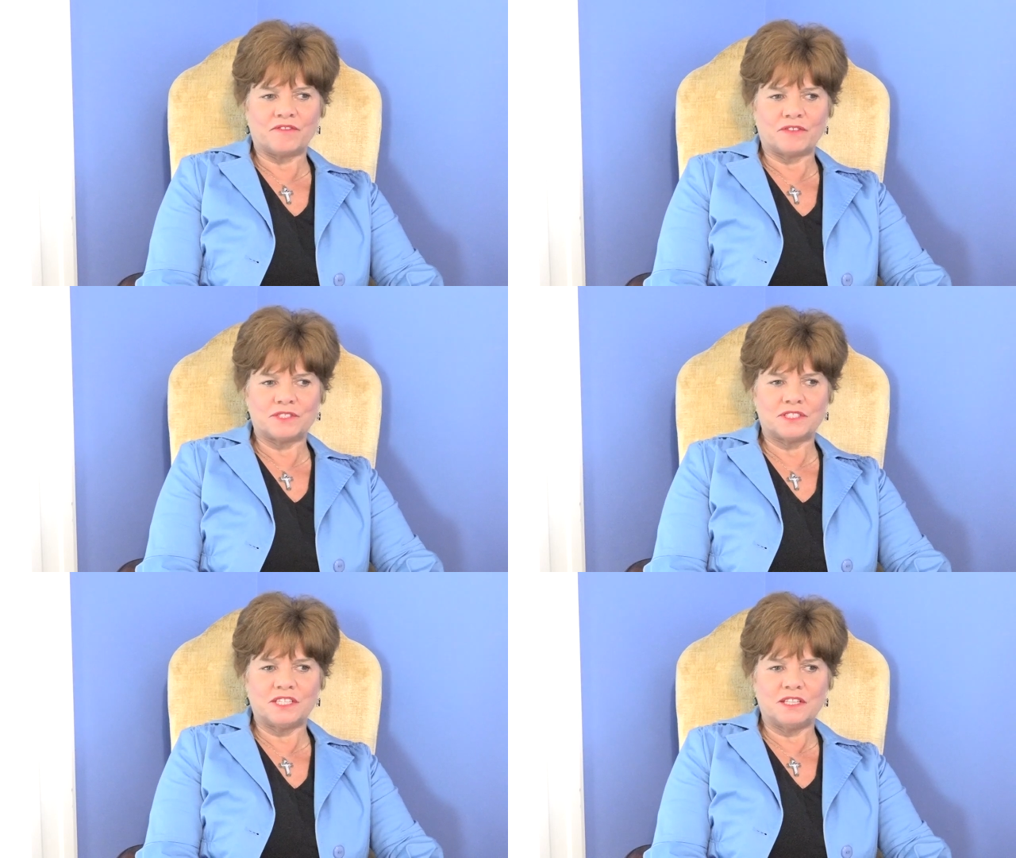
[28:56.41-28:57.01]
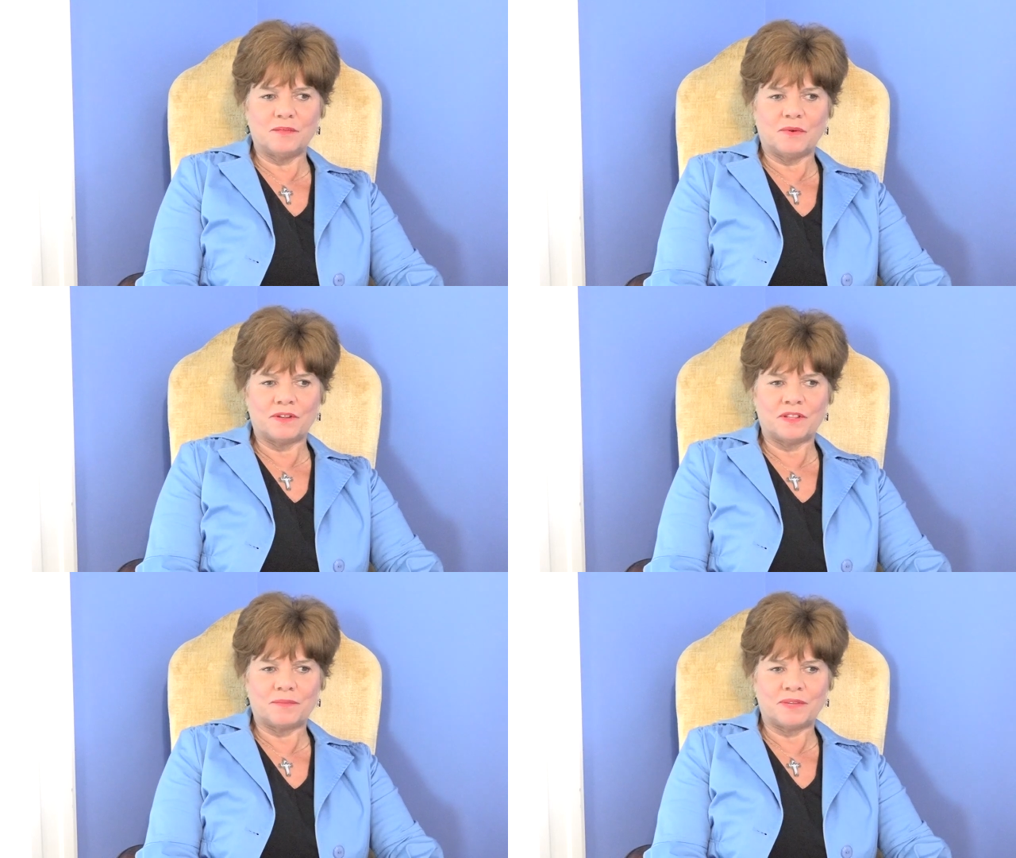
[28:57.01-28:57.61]
First thing in the
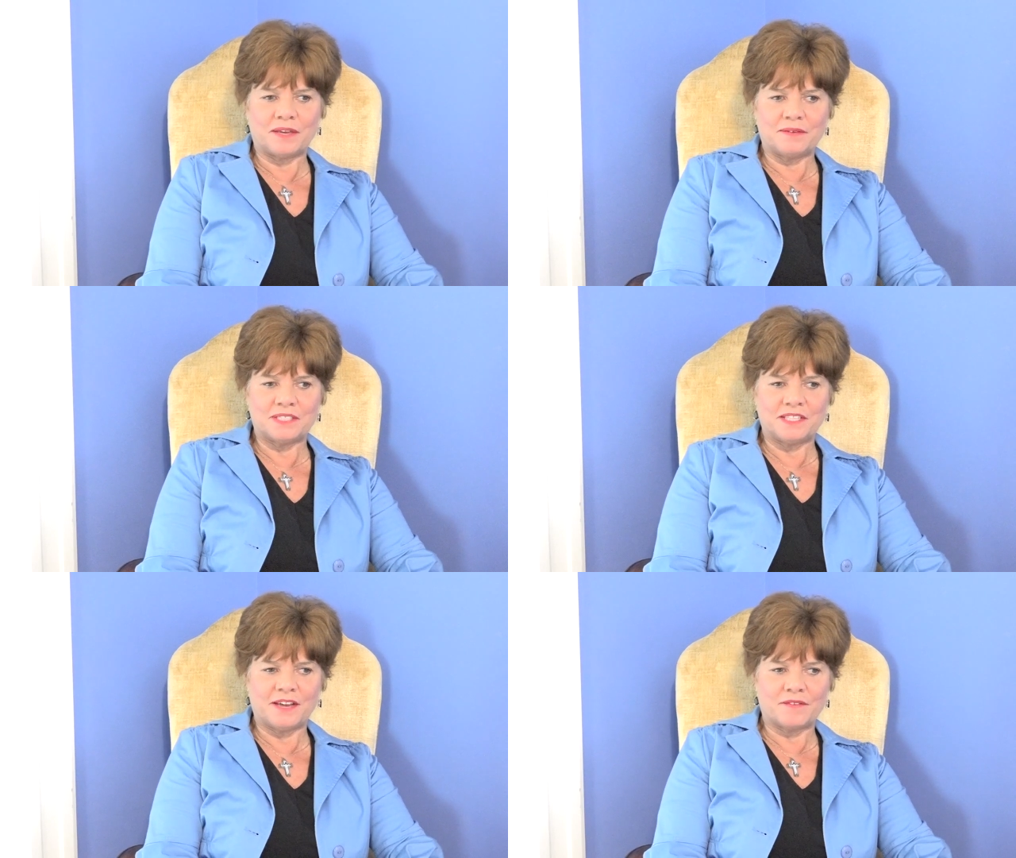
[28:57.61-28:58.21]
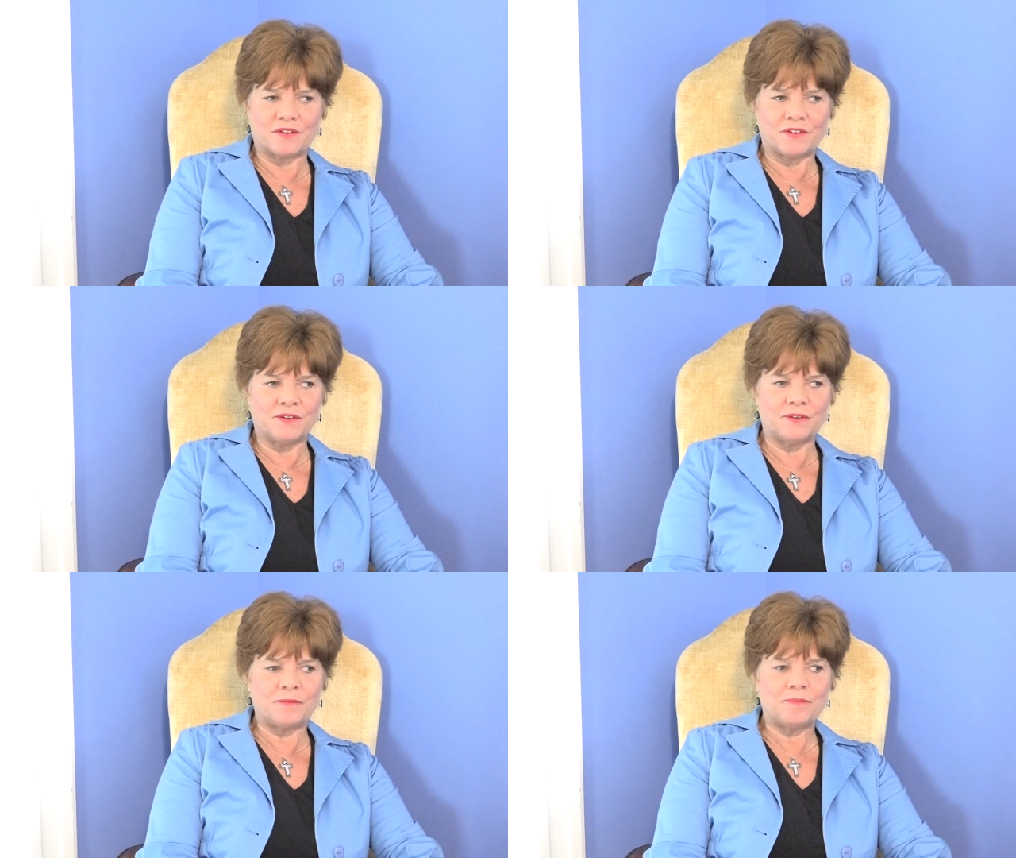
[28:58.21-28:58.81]
morning. The play was in the
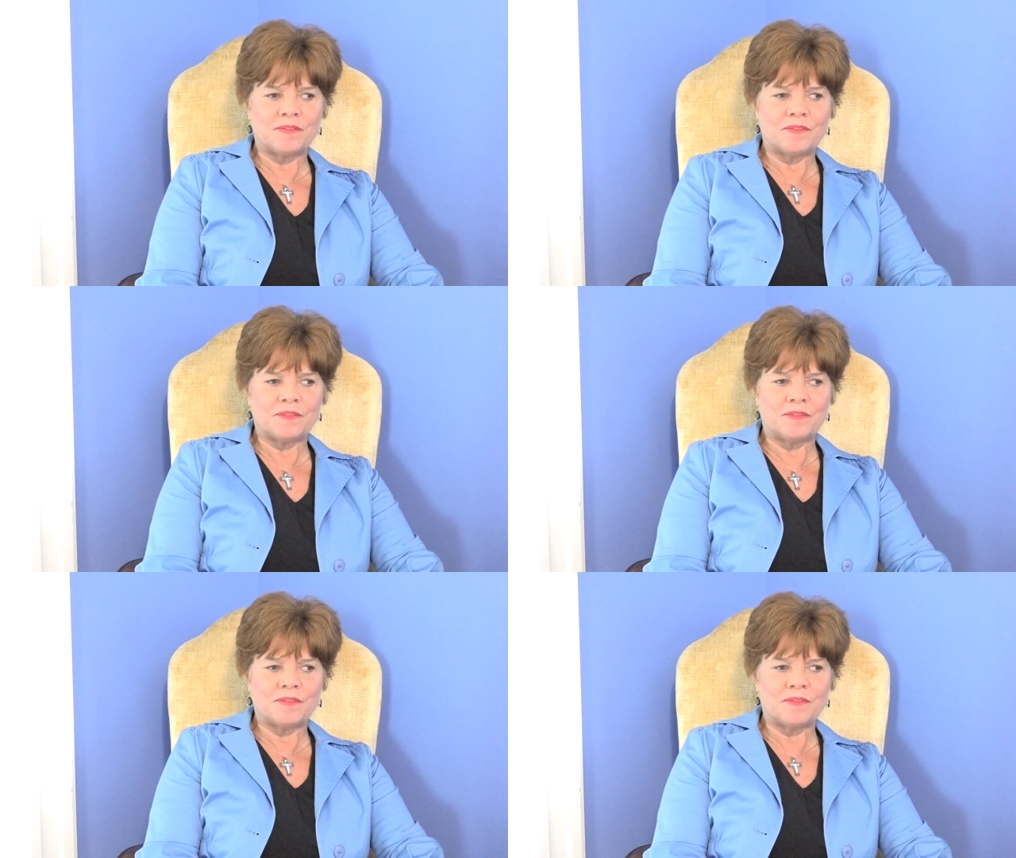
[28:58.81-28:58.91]
afternoon,